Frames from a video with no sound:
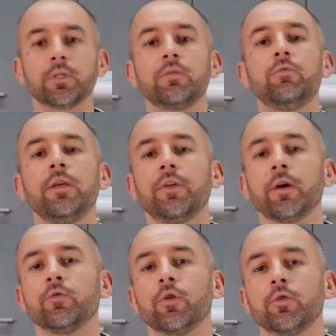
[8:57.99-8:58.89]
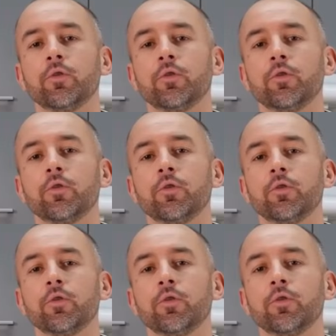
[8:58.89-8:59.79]
for more information
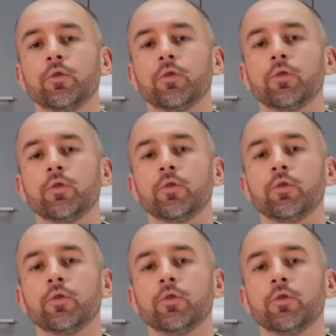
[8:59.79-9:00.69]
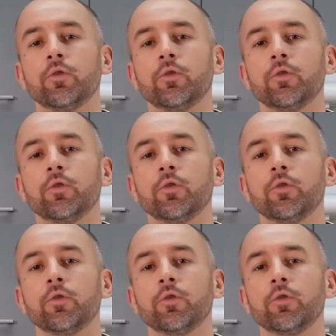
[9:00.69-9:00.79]
regarding the eggs.